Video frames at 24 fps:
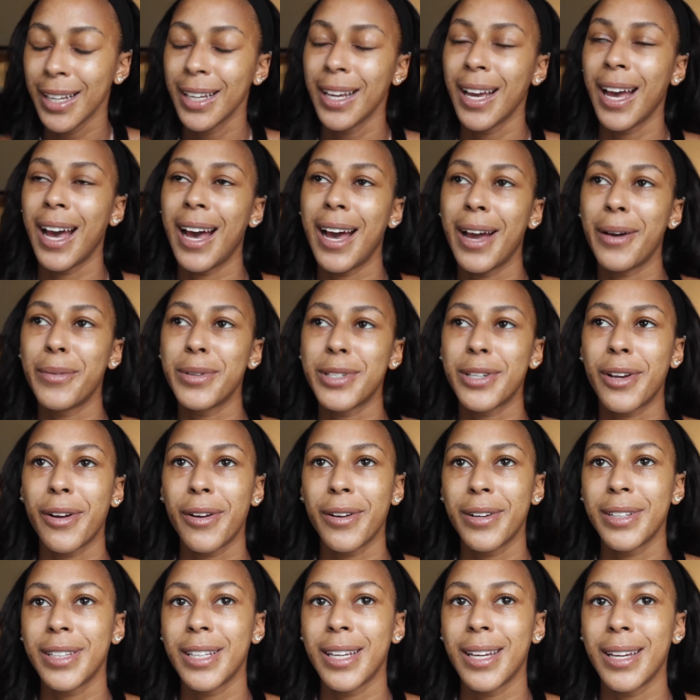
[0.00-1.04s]
I was
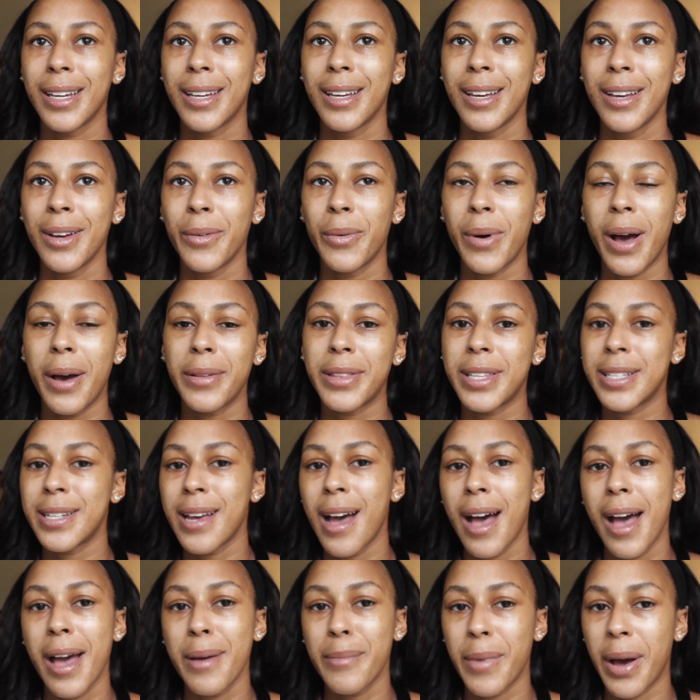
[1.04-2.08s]
currently, well, at the
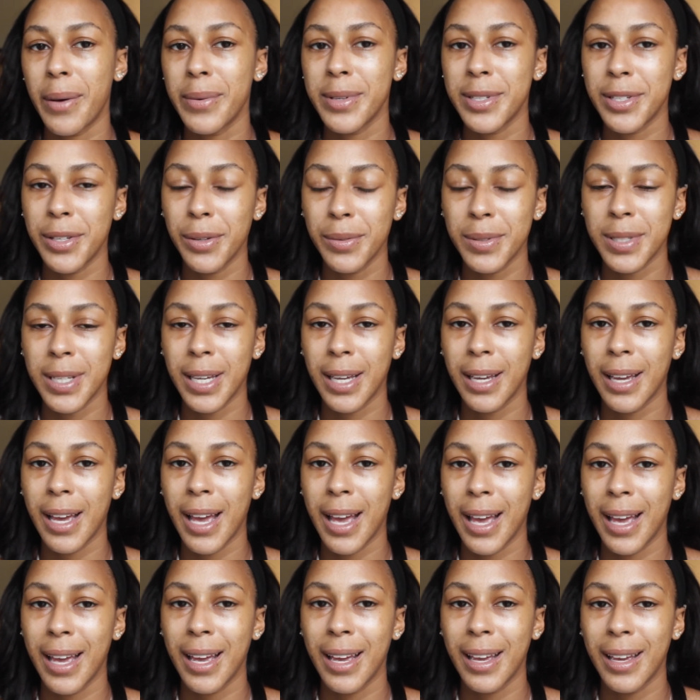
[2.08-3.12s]
time I was using
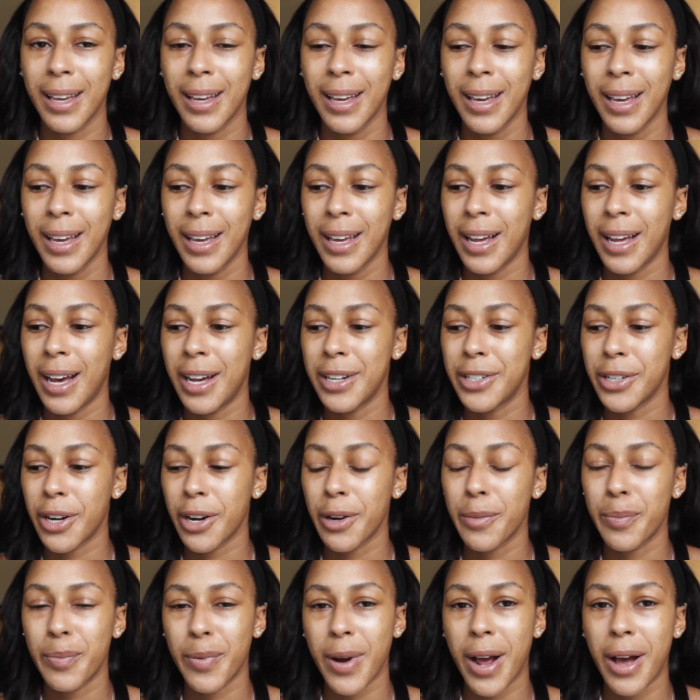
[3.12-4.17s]
a dark
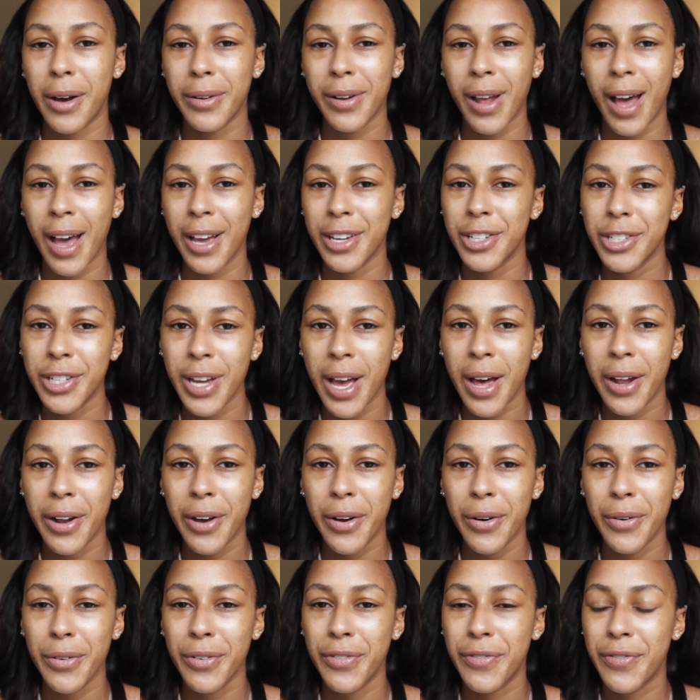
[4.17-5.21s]
brown
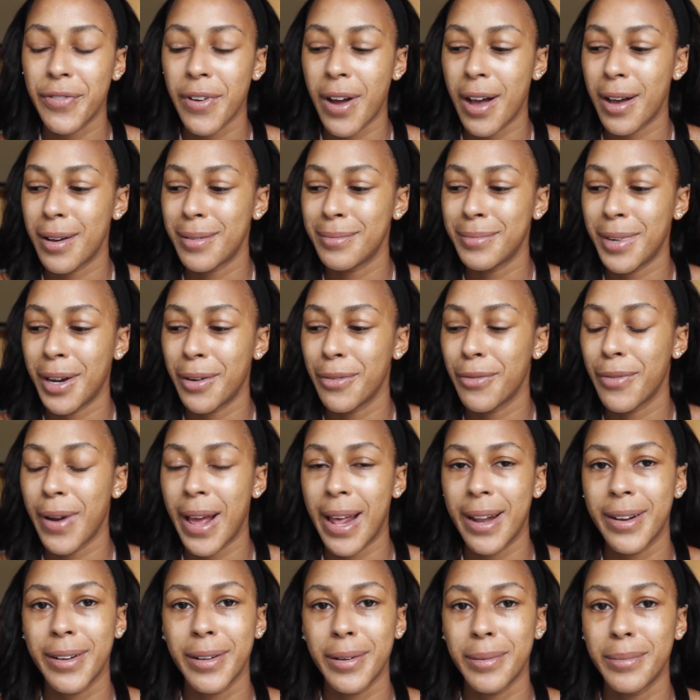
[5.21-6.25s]
eyeshadow from a
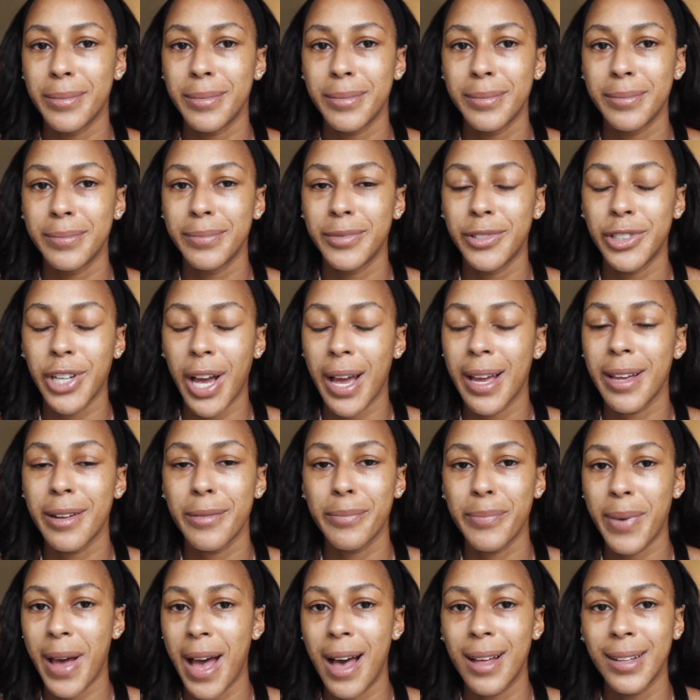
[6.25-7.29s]
random giant
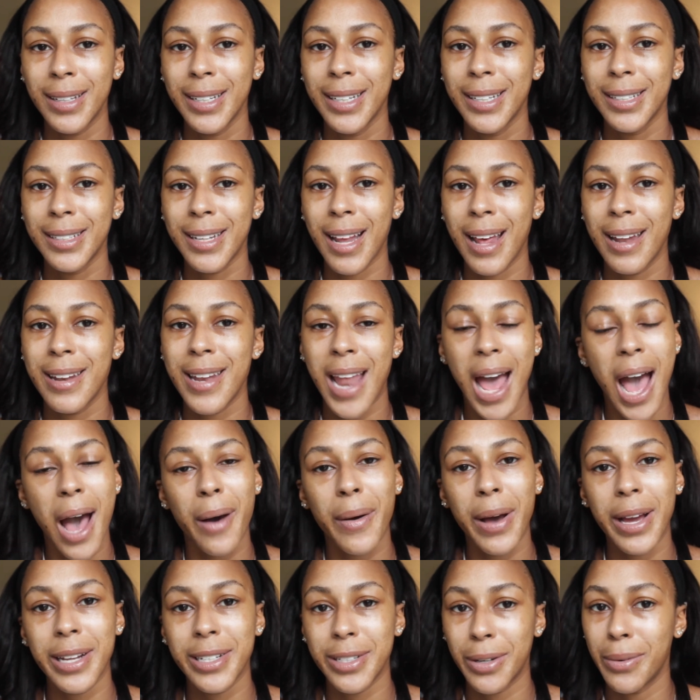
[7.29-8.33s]
palette, and now
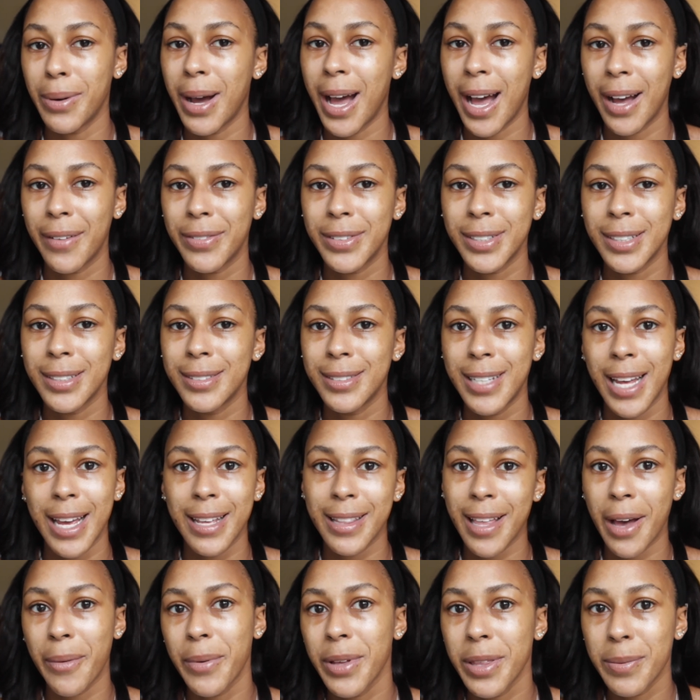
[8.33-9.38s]
I don't have to take
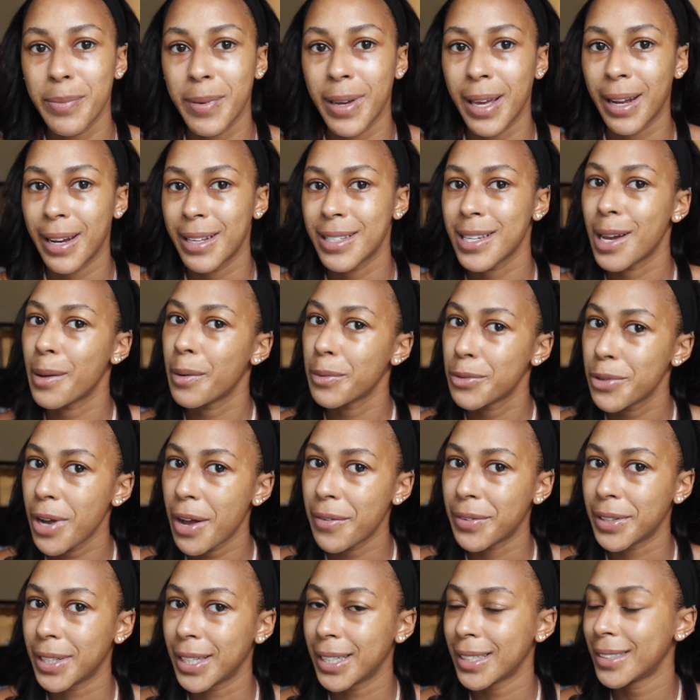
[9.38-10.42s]
that with me anytime I'm
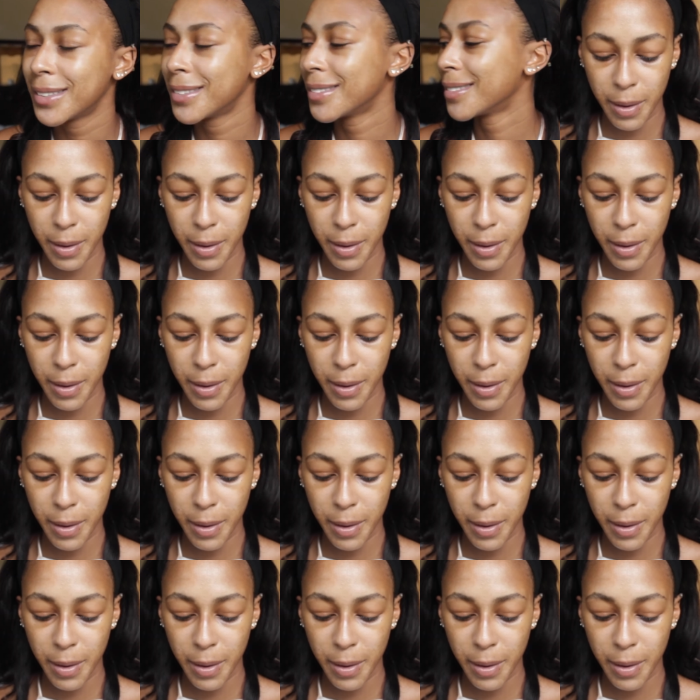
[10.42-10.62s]
traveling.